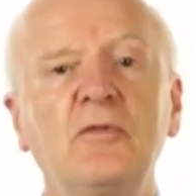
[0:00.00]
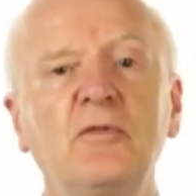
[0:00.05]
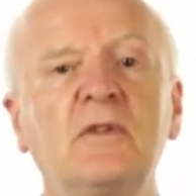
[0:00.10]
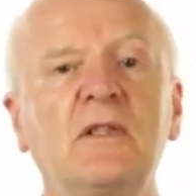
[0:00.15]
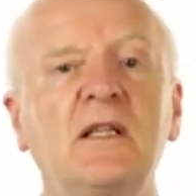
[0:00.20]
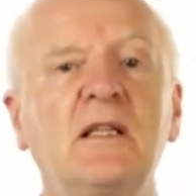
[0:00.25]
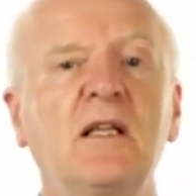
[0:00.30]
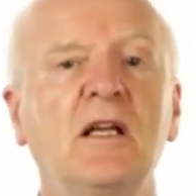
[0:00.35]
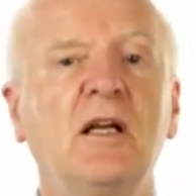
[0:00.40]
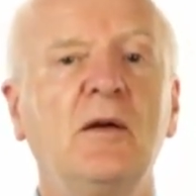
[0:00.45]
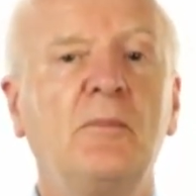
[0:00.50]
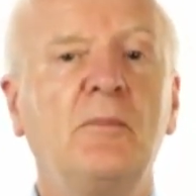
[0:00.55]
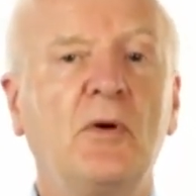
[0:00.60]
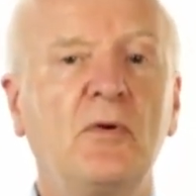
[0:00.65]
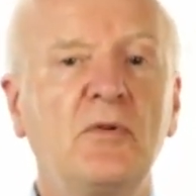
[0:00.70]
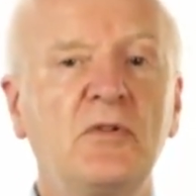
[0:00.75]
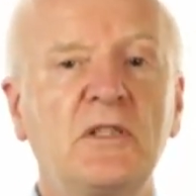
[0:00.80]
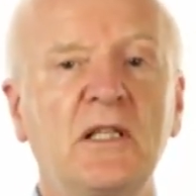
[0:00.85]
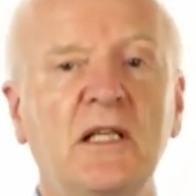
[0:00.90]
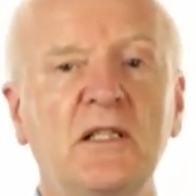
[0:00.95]
Note that
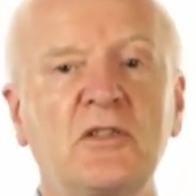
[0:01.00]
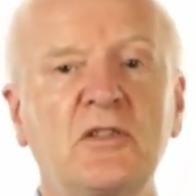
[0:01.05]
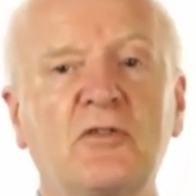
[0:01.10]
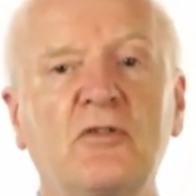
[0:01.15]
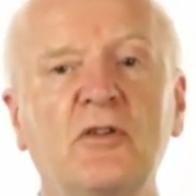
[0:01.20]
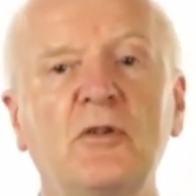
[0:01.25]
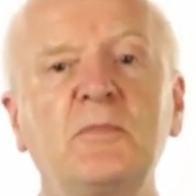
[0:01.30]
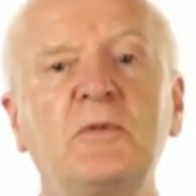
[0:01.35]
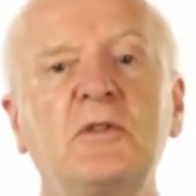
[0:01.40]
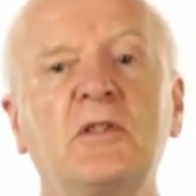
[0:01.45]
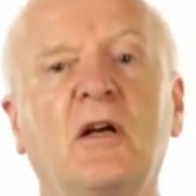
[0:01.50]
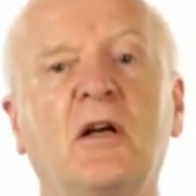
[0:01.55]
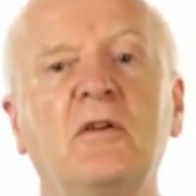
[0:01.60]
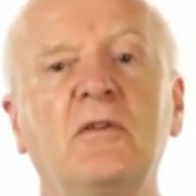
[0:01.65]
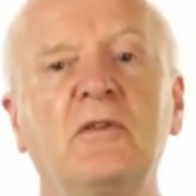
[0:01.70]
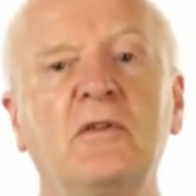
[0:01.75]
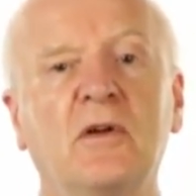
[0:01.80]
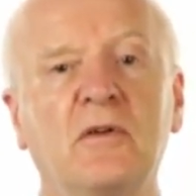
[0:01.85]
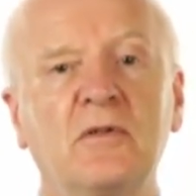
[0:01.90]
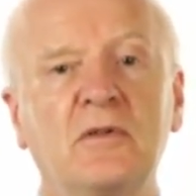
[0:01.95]
process groups
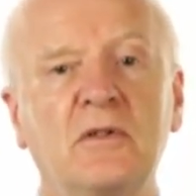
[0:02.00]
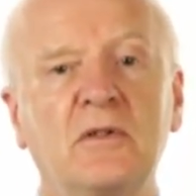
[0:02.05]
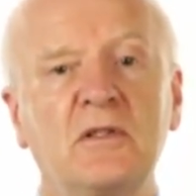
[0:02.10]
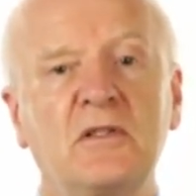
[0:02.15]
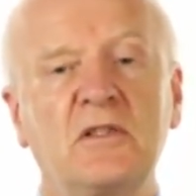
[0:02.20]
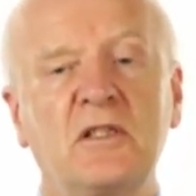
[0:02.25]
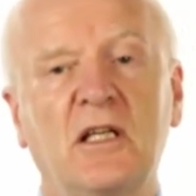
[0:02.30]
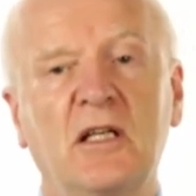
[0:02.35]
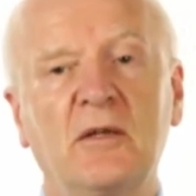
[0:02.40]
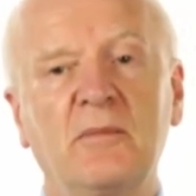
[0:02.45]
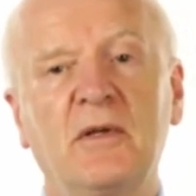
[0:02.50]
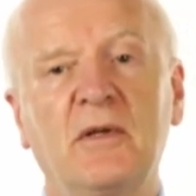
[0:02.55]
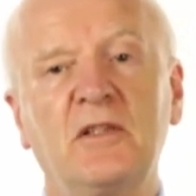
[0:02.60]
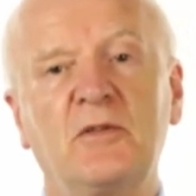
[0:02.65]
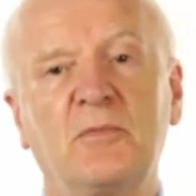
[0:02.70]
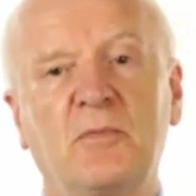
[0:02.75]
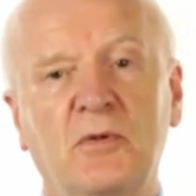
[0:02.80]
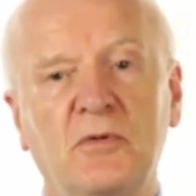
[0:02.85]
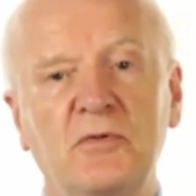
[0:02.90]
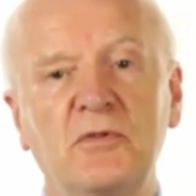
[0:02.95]
are not the same
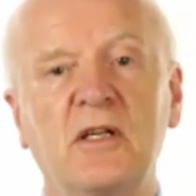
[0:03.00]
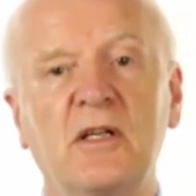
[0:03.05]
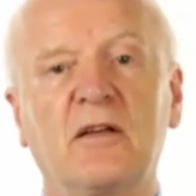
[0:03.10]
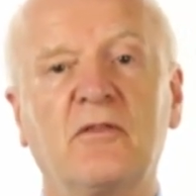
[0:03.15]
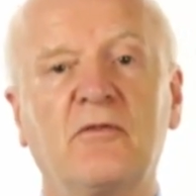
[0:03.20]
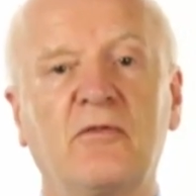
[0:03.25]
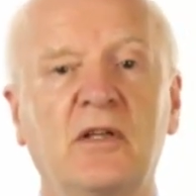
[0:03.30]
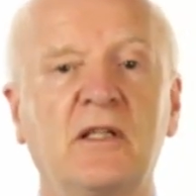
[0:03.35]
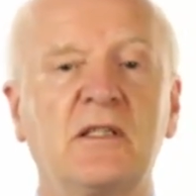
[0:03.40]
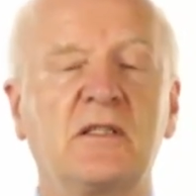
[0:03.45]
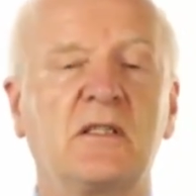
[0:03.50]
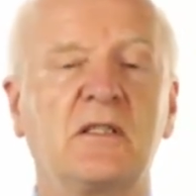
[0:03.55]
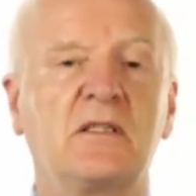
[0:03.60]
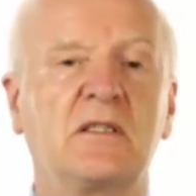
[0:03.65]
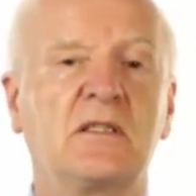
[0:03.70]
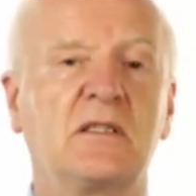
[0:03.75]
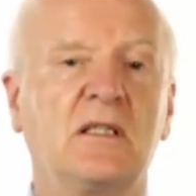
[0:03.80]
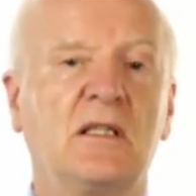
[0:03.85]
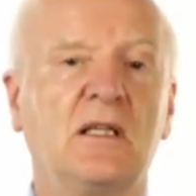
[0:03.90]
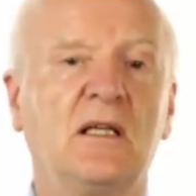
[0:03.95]
as project
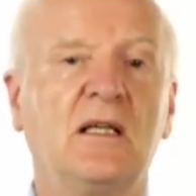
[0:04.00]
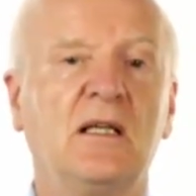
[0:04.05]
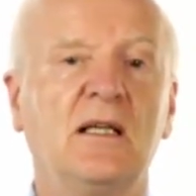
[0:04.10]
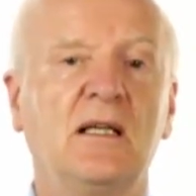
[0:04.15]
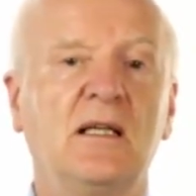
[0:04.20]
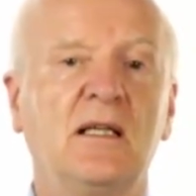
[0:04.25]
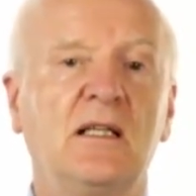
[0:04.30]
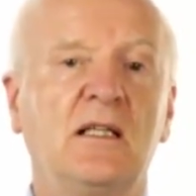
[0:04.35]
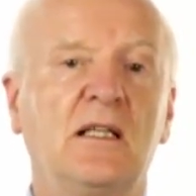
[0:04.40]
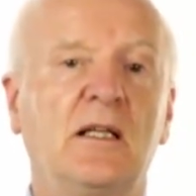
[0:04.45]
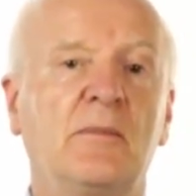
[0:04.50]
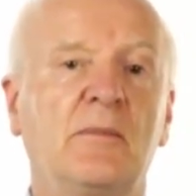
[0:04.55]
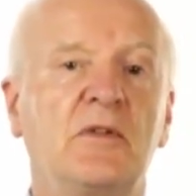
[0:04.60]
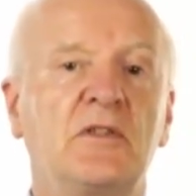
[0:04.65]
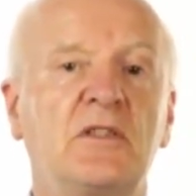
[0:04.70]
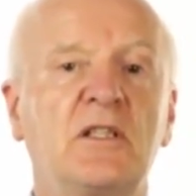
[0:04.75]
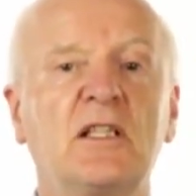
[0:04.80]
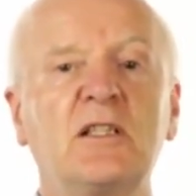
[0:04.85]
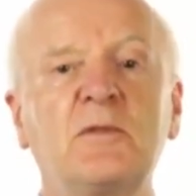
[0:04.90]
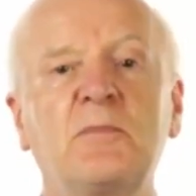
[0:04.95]
phases.
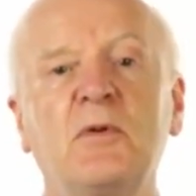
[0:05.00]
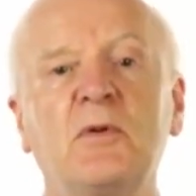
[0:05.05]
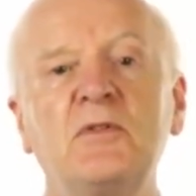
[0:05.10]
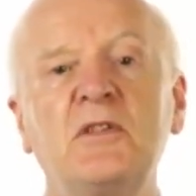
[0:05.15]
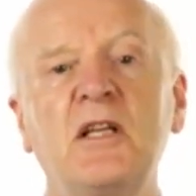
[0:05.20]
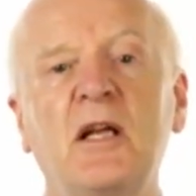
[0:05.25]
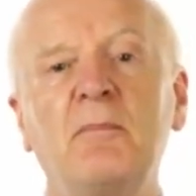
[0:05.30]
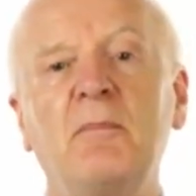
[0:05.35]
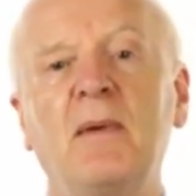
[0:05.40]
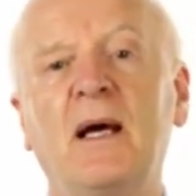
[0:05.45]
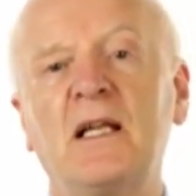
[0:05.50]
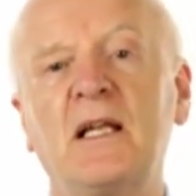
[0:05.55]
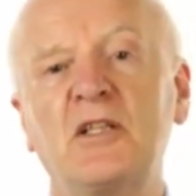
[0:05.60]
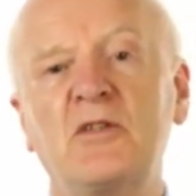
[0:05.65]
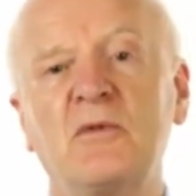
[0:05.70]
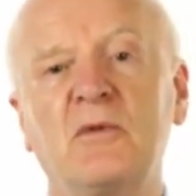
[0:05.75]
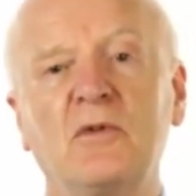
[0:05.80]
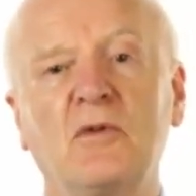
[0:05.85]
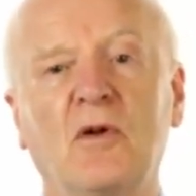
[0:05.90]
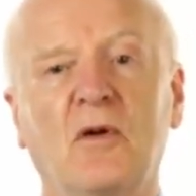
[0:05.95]
Number 6, project
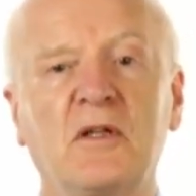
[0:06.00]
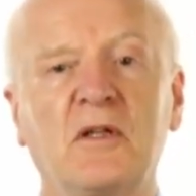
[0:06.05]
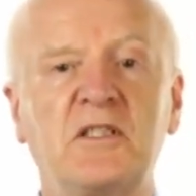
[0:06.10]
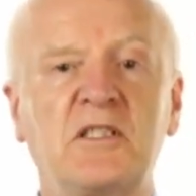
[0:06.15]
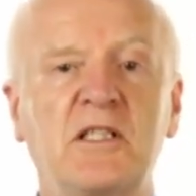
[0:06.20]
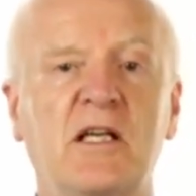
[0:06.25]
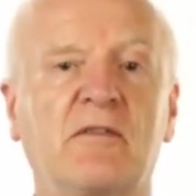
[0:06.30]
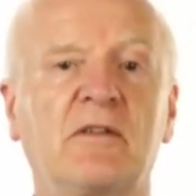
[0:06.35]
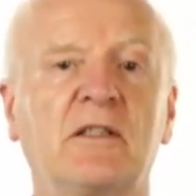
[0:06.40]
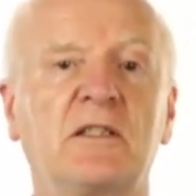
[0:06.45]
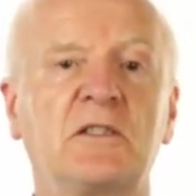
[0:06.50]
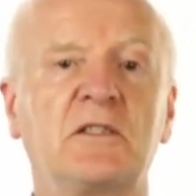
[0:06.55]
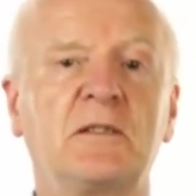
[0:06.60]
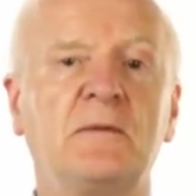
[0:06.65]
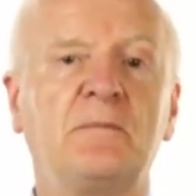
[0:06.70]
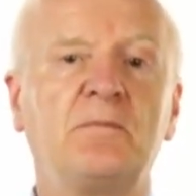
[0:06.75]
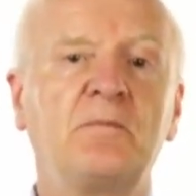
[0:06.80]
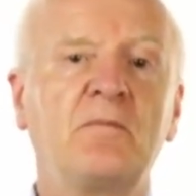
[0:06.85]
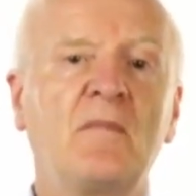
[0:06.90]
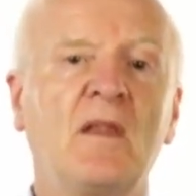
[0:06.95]
management knowledge
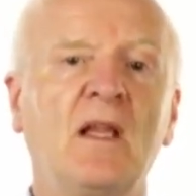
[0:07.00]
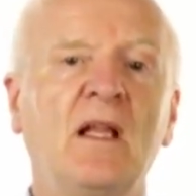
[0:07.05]
areas.